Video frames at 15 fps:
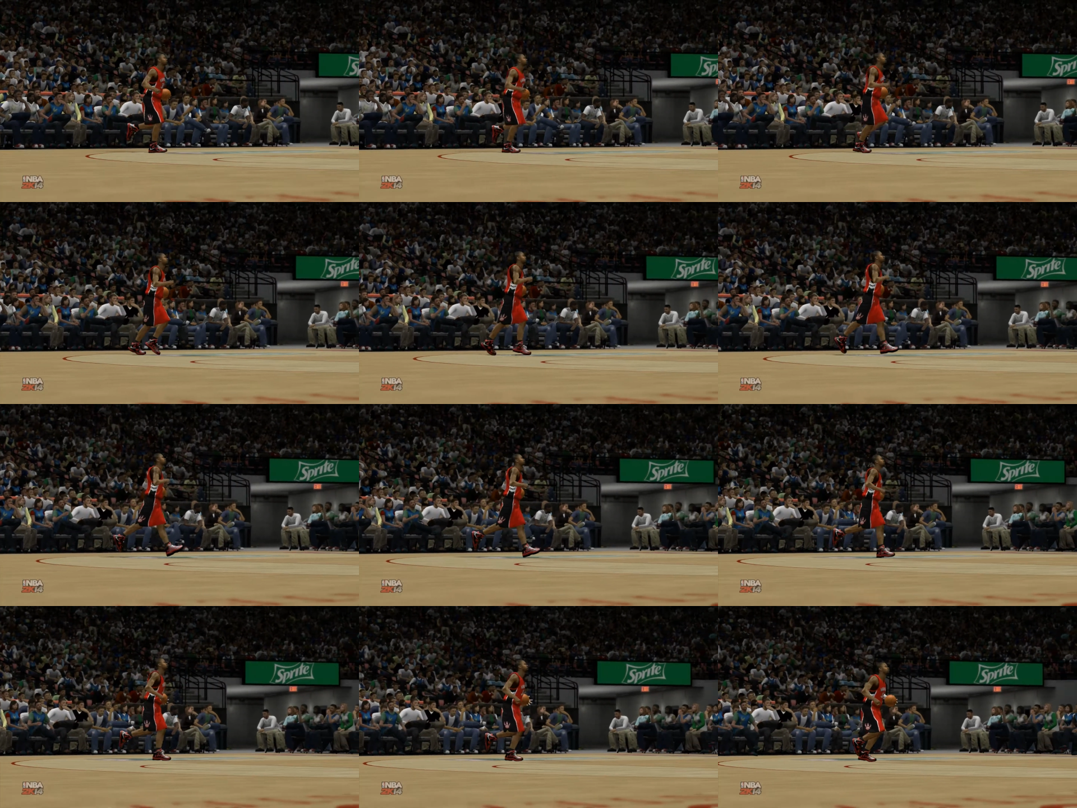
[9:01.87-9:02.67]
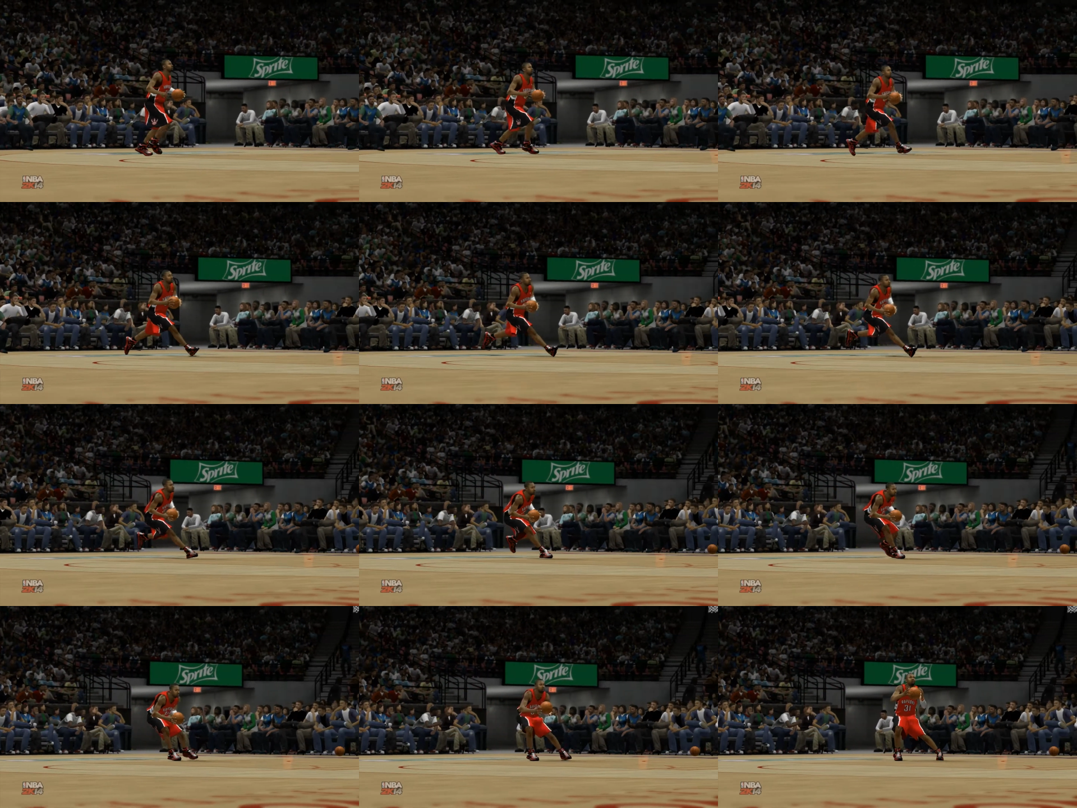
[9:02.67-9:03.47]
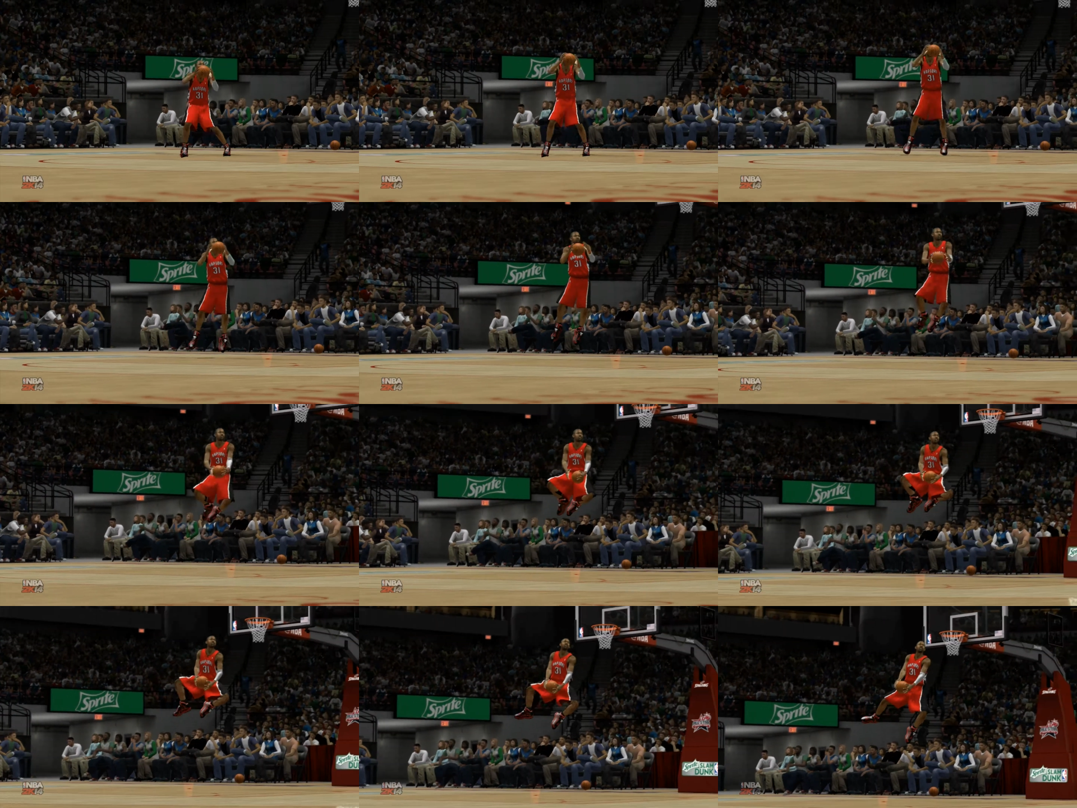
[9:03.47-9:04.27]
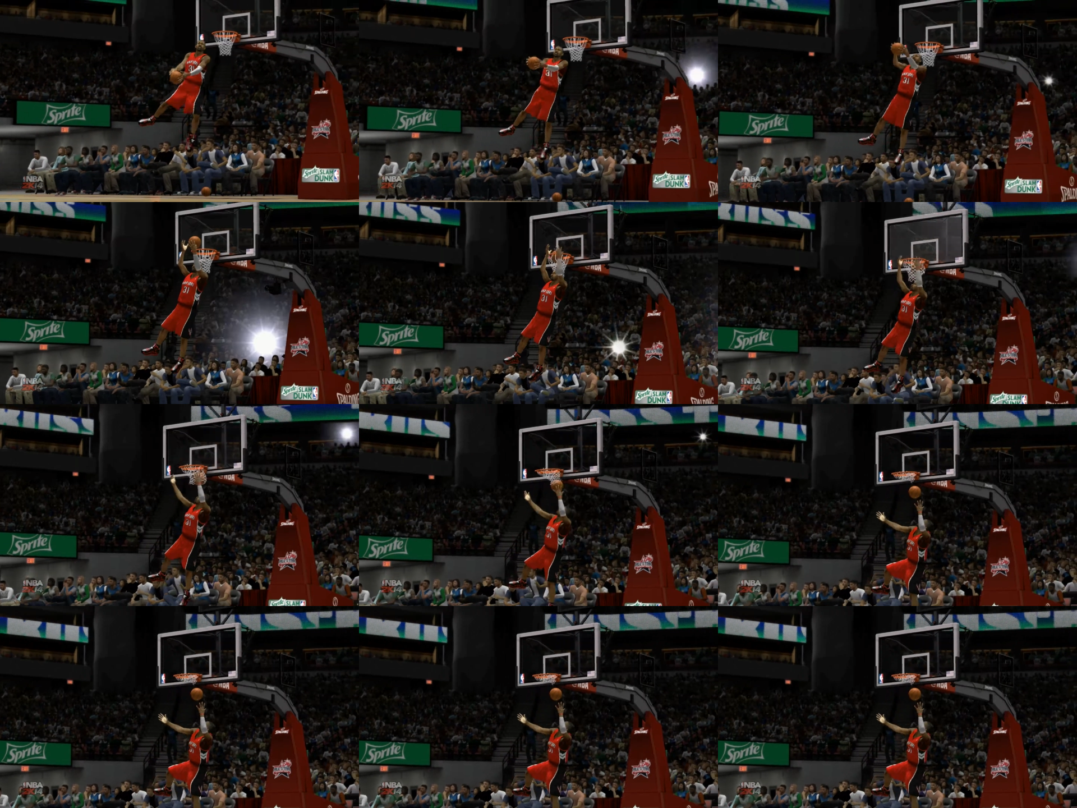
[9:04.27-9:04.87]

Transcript: (no speaker visible)